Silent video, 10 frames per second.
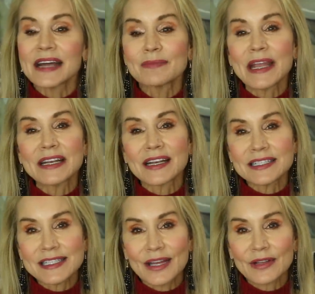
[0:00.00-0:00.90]
that may
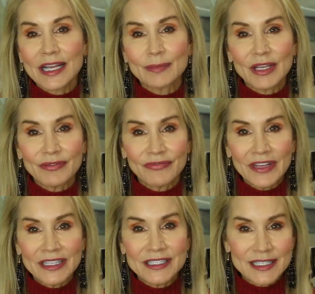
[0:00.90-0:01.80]
not sound like a big
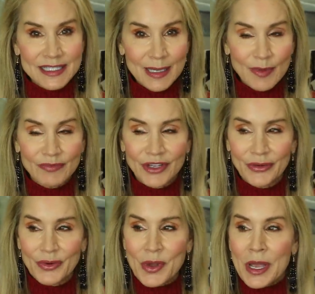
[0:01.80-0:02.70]
feat to some of
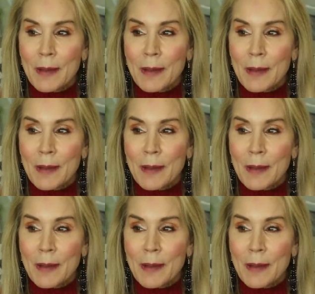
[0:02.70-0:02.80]
you,